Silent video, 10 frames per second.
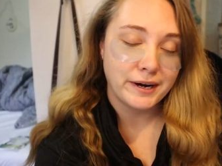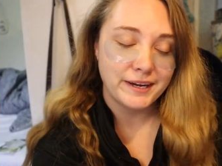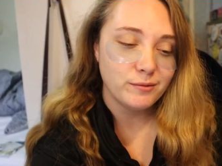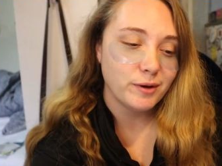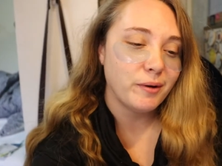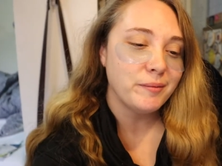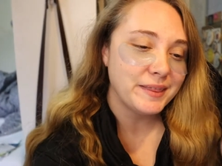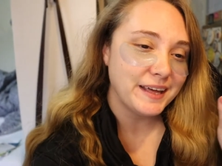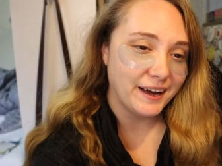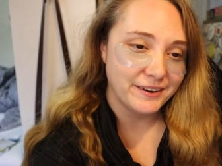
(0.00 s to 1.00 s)
right, we went
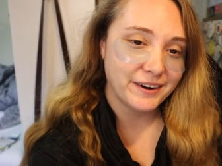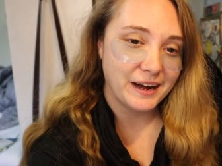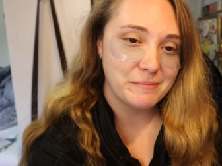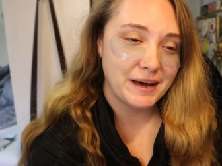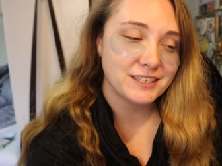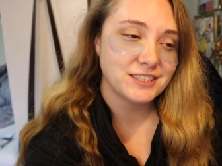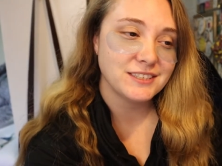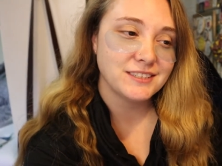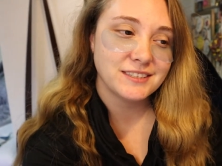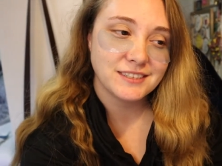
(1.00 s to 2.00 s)
with the under eye
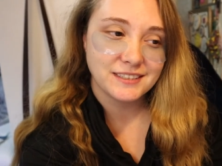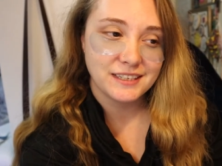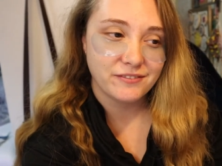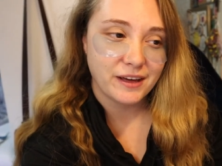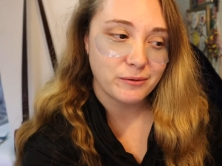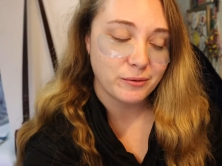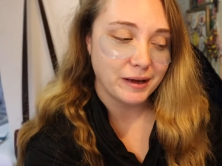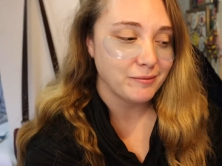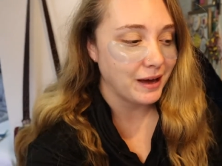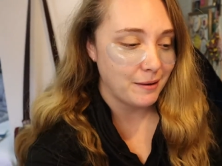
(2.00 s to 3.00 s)
patches to see if that would
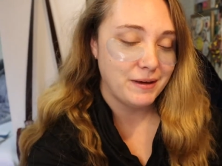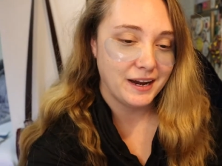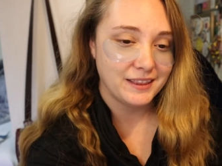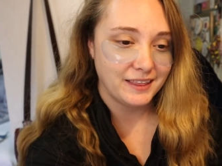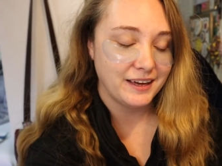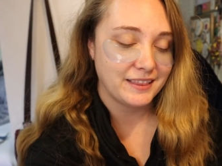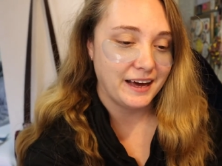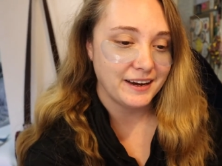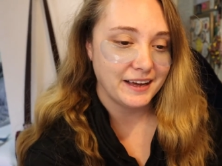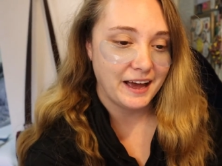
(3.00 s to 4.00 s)
wake me up, and I think
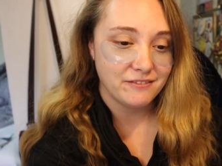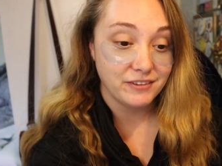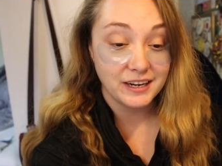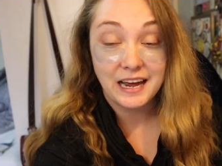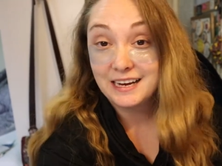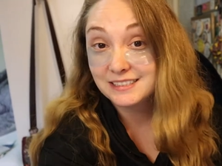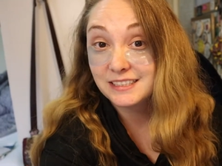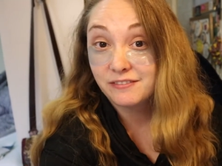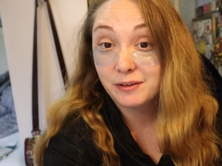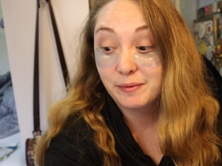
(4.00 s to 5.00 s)
that and caffeine has
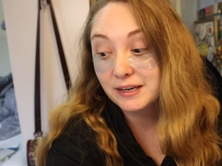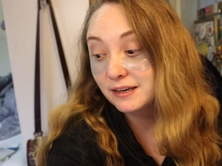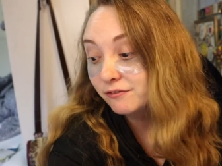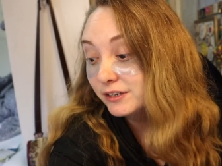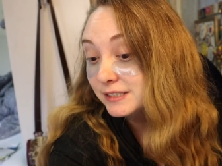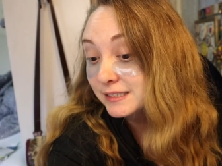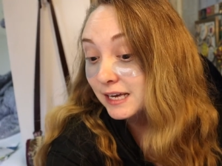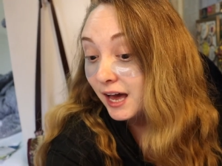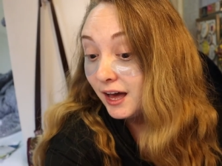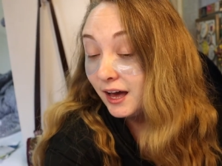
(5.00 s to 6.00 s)
definitely made a
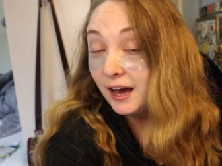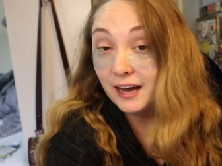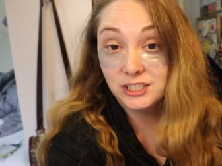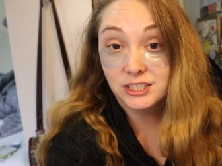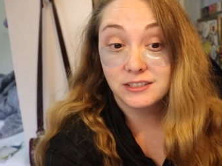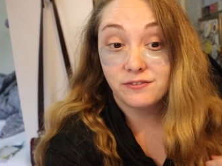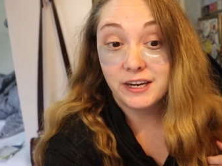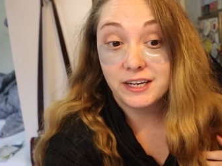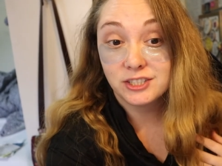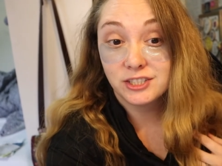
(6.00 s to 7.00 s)
difference. I just
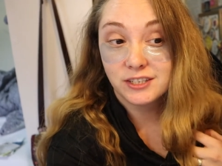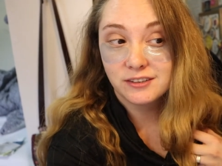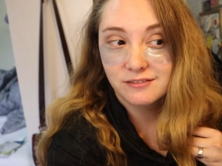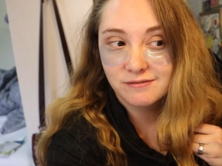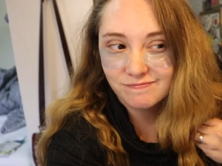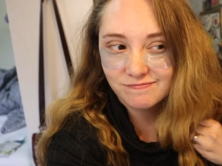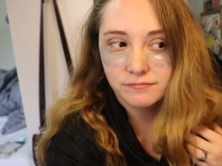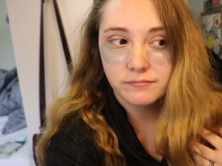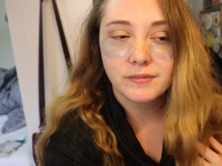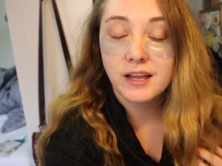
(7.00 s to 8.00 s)
finished
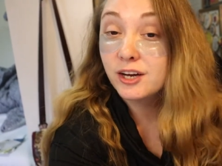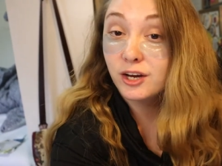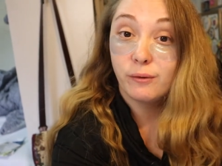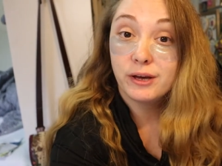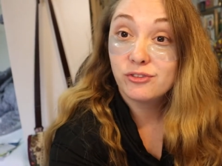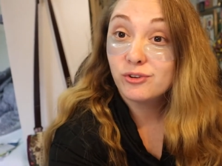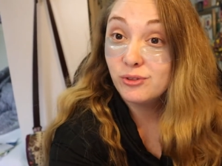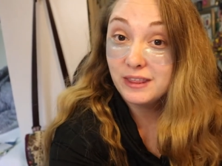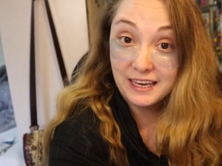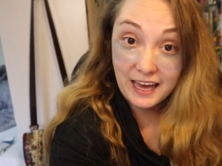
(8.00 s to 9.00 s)
going
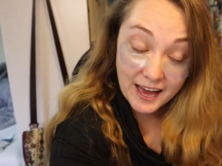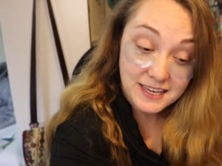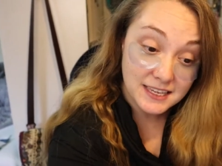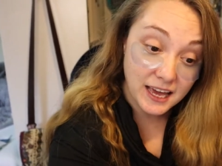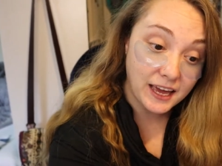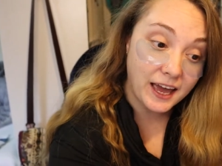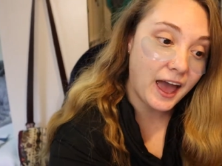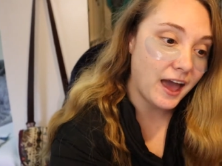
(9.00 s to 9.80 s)
through the essay